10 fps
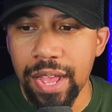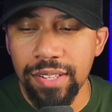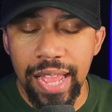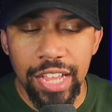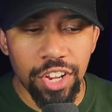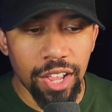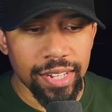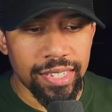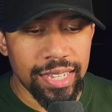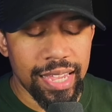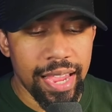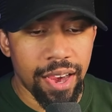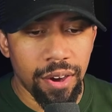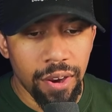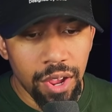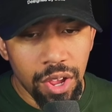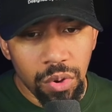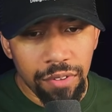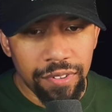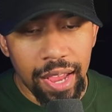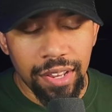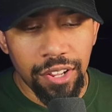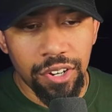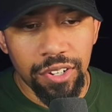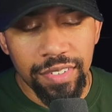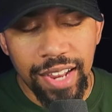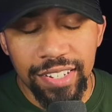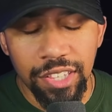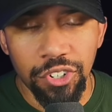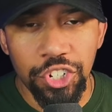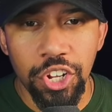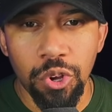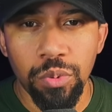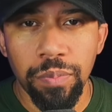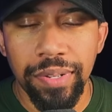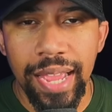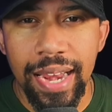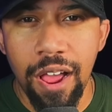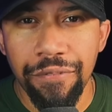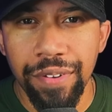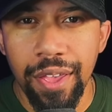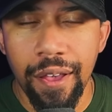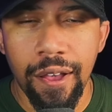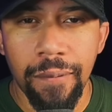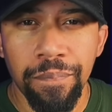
As y'all can see here, we've got a nice little show planned out for y'all.